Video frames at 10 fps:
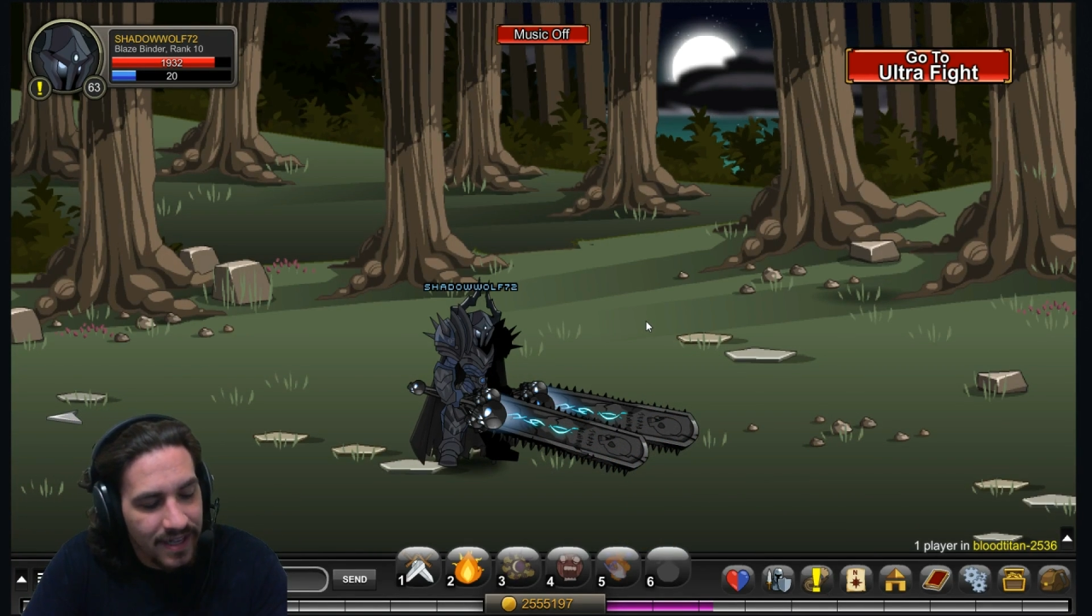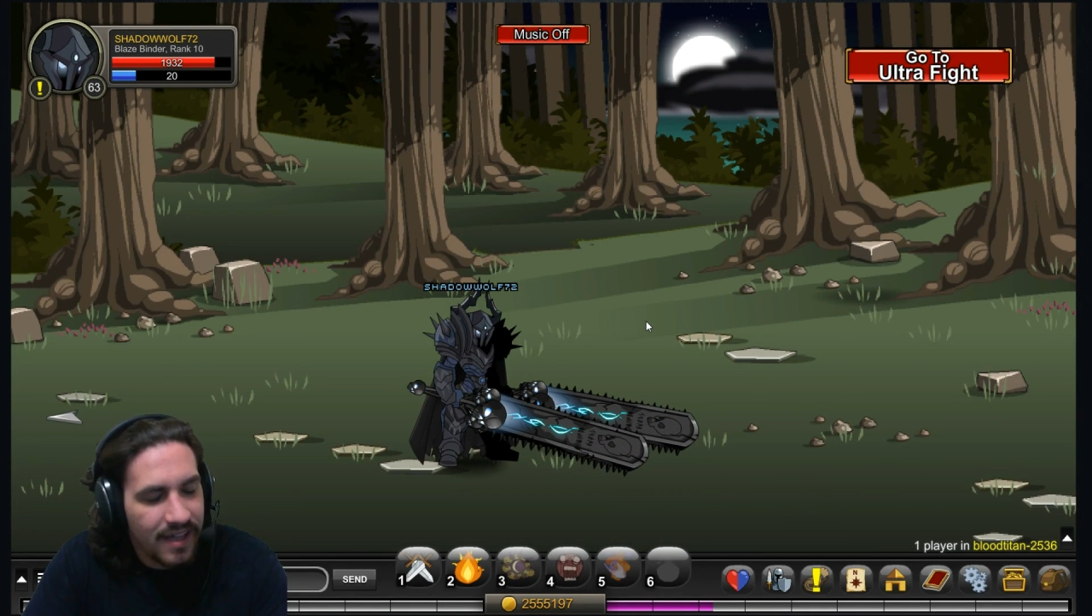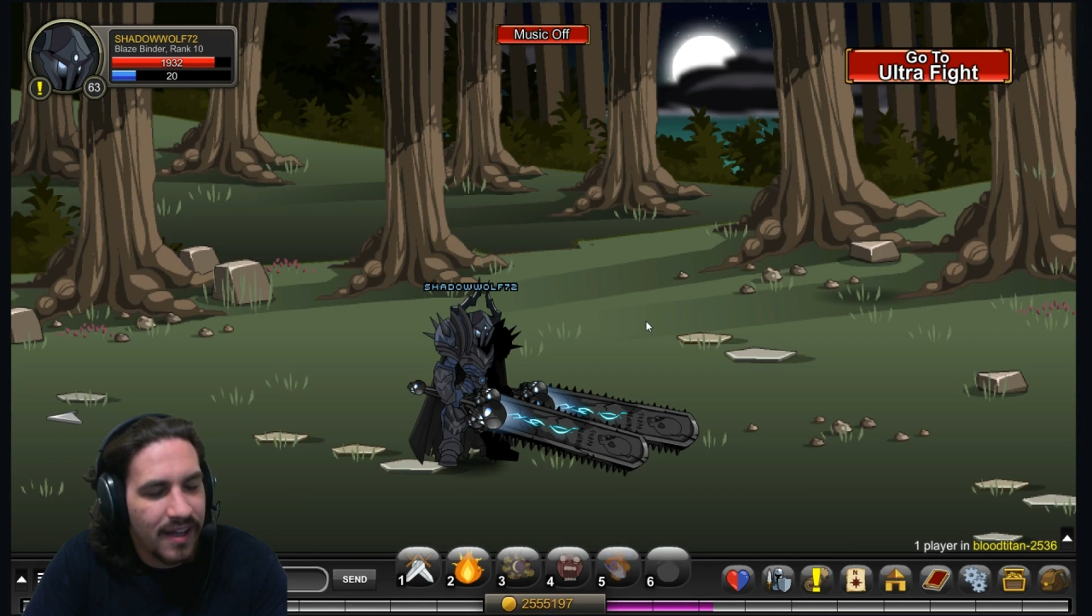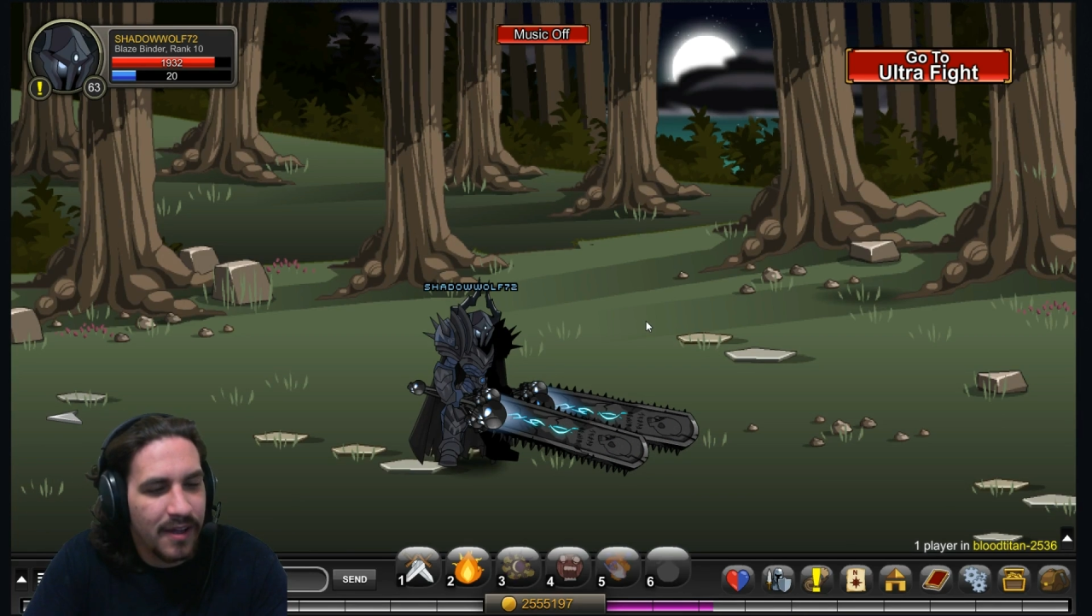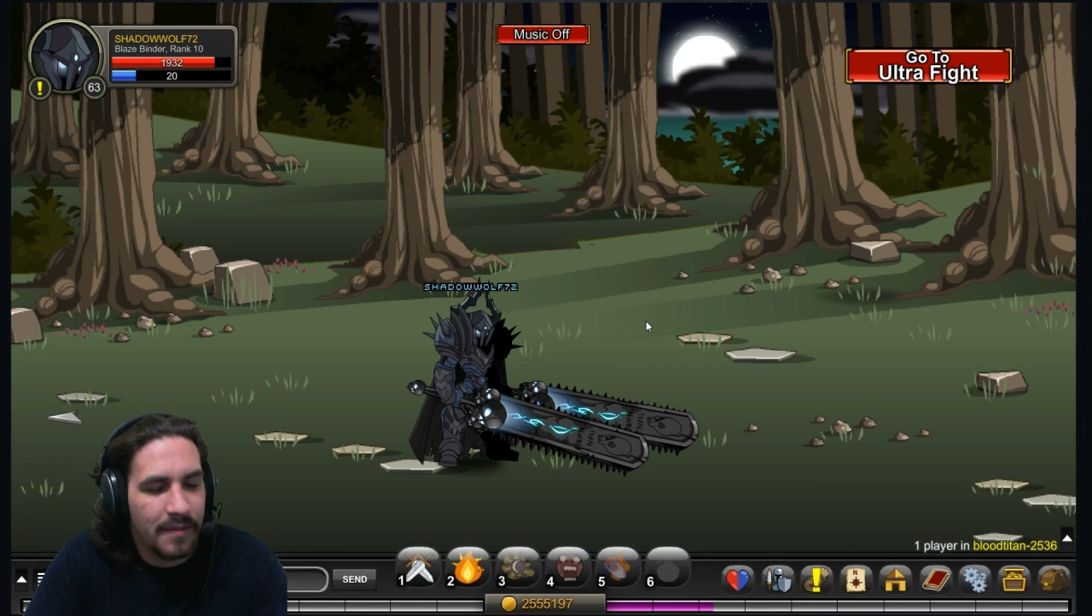
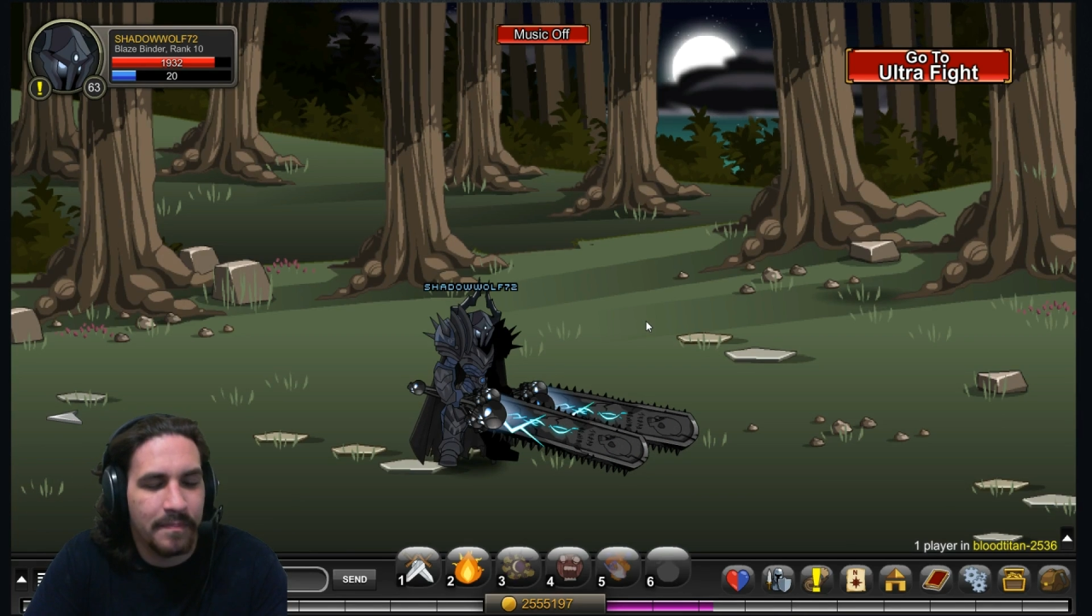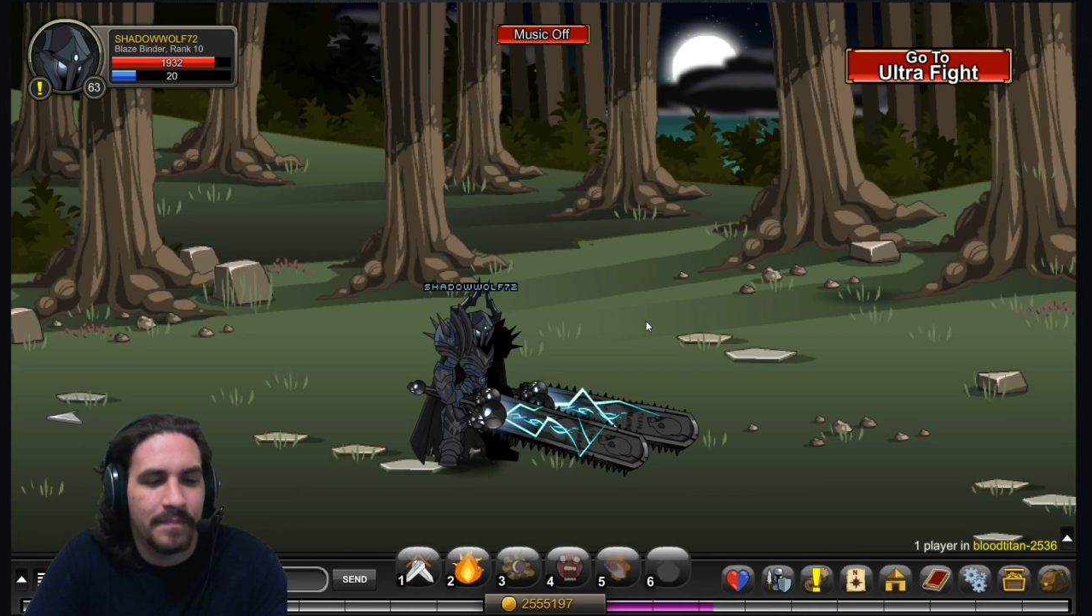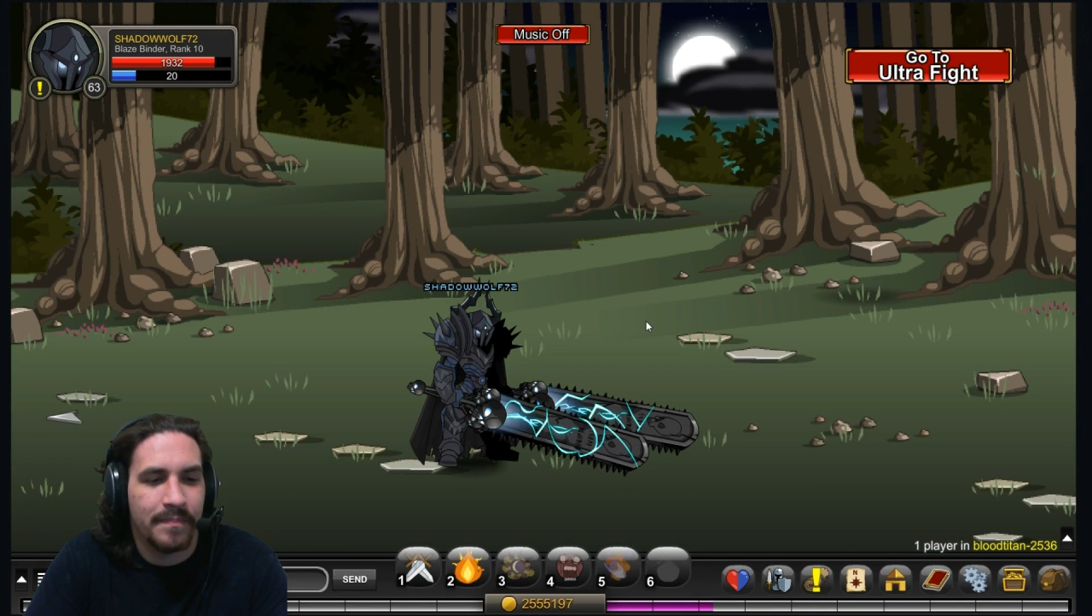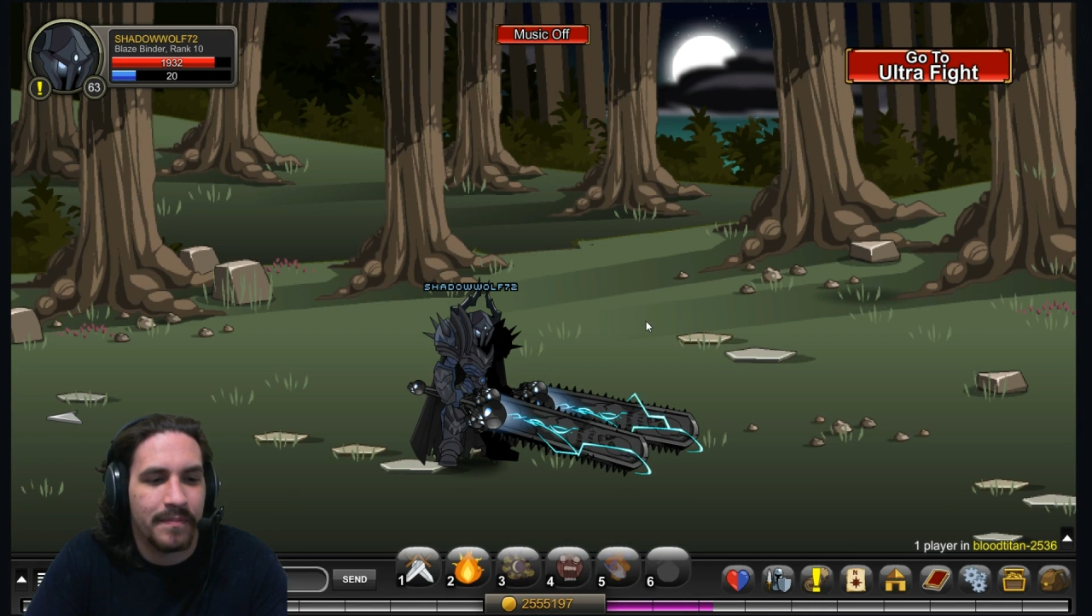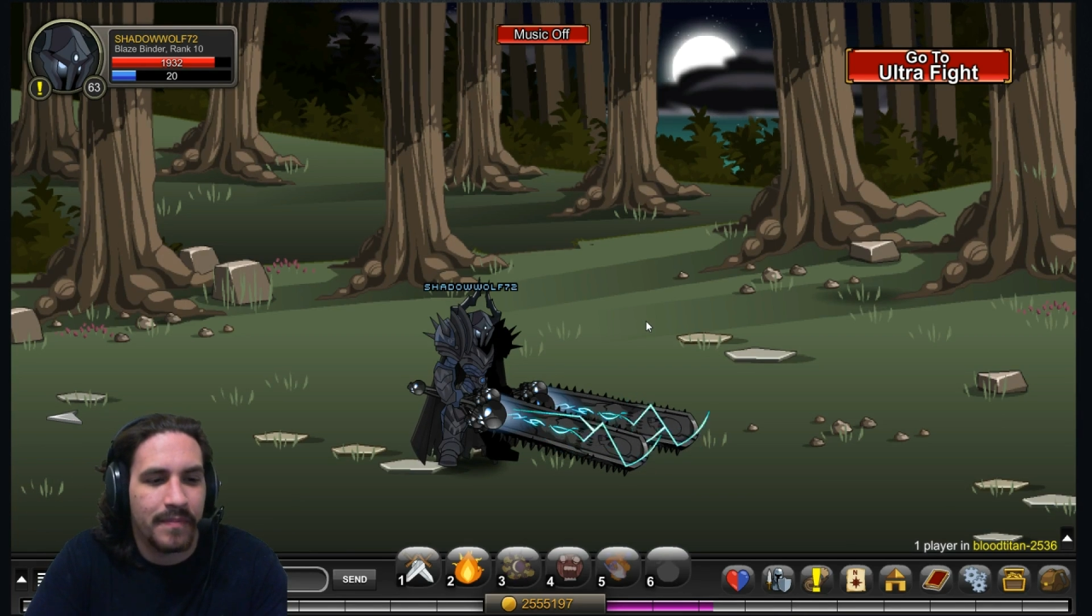
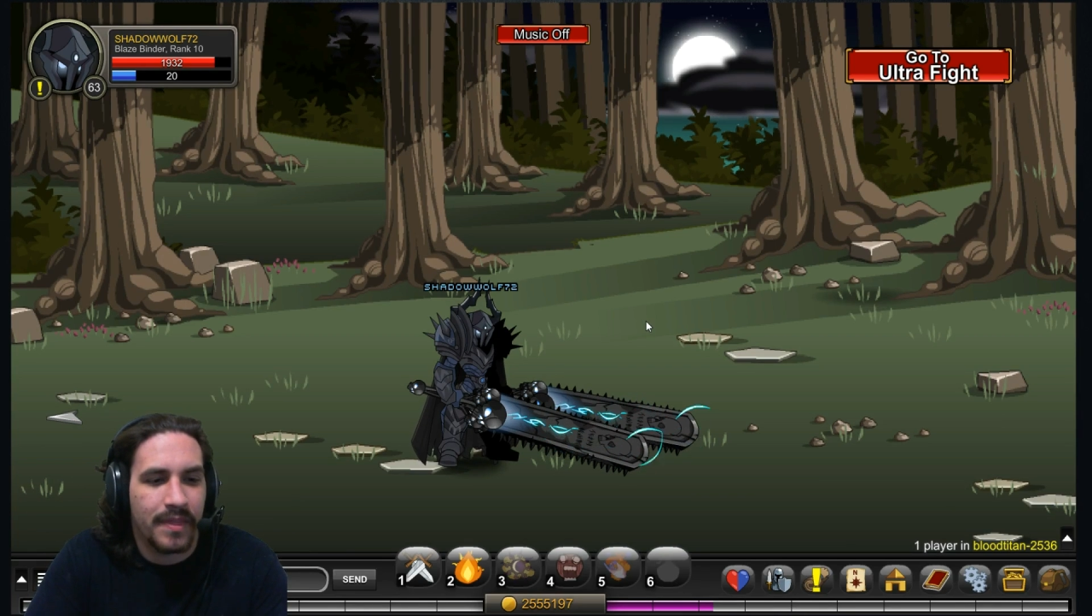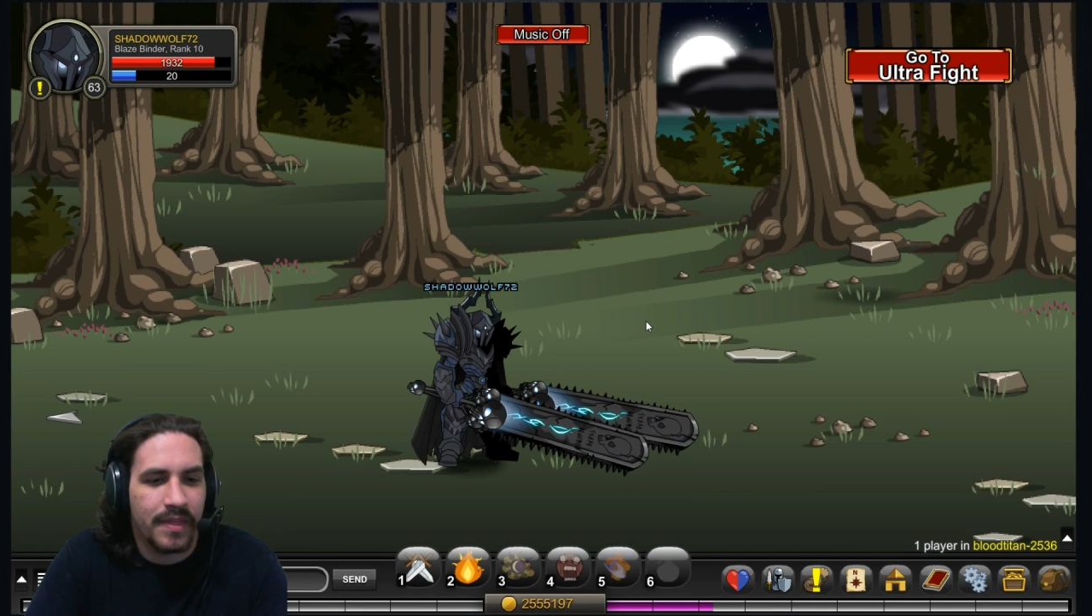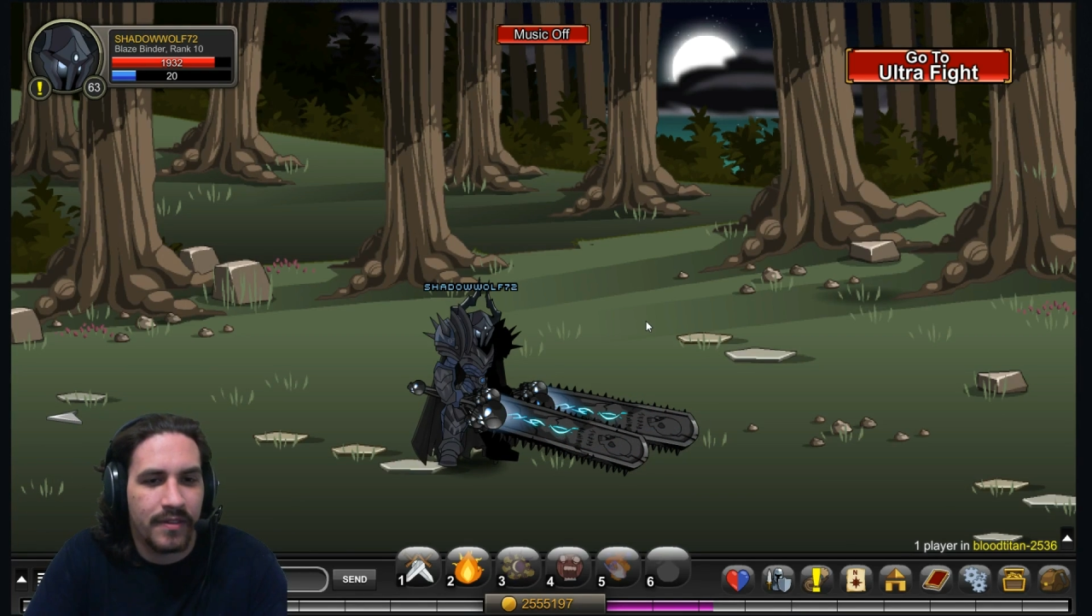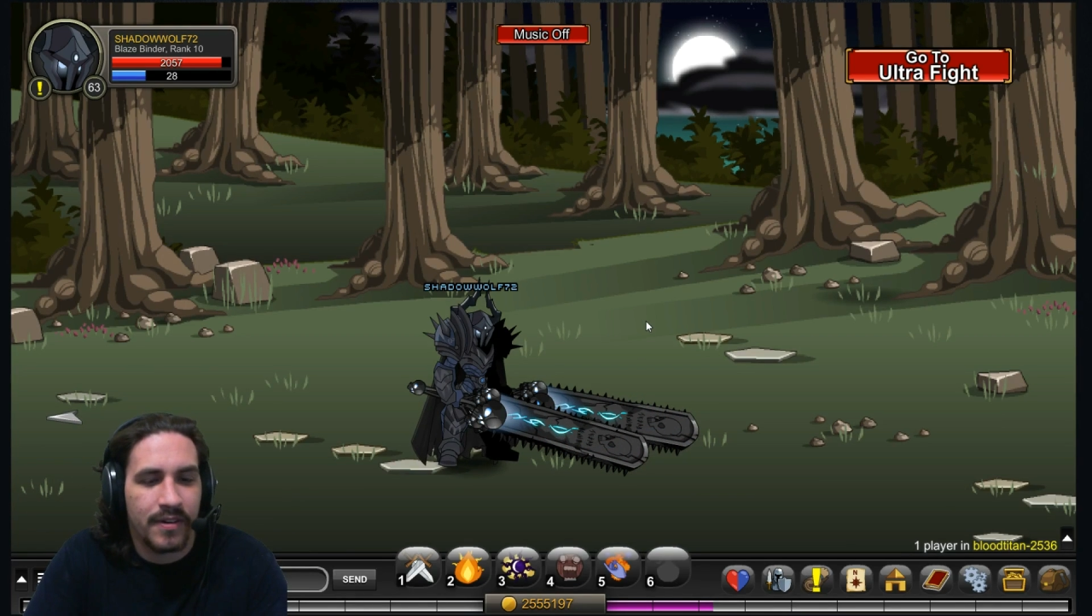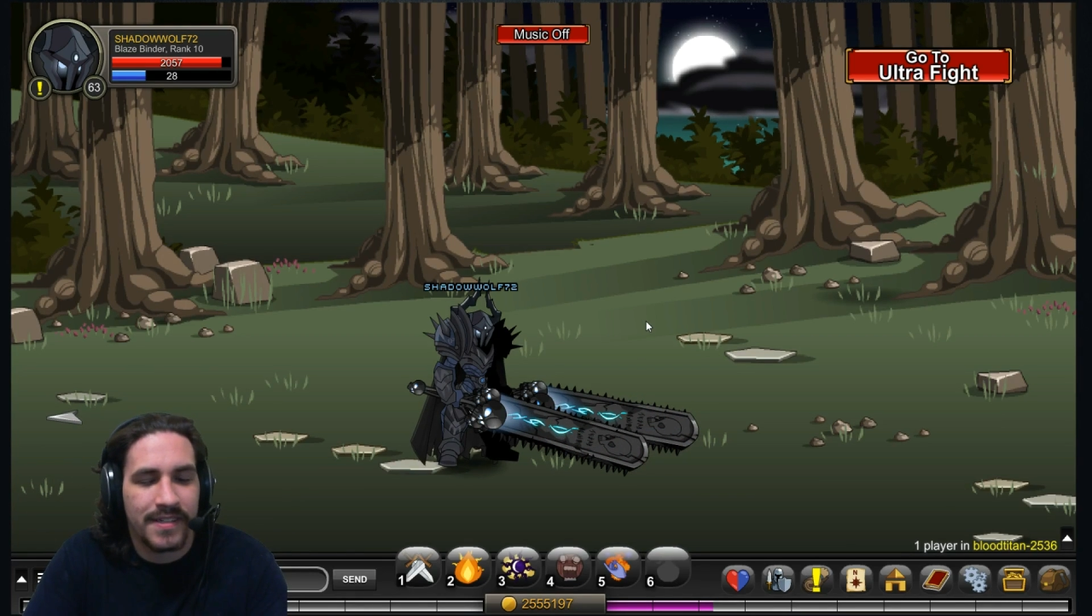
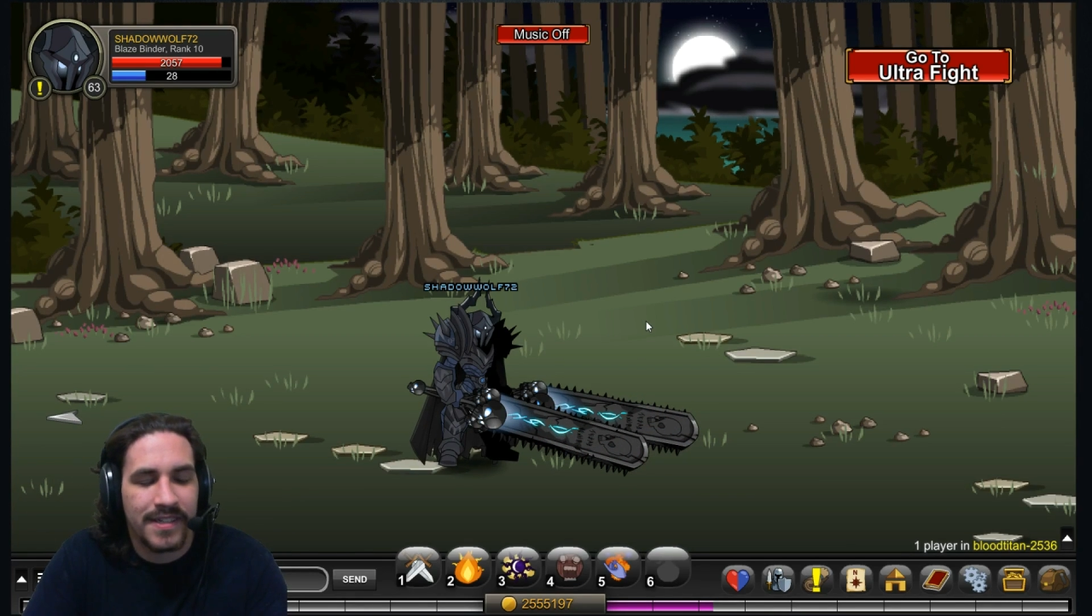Turns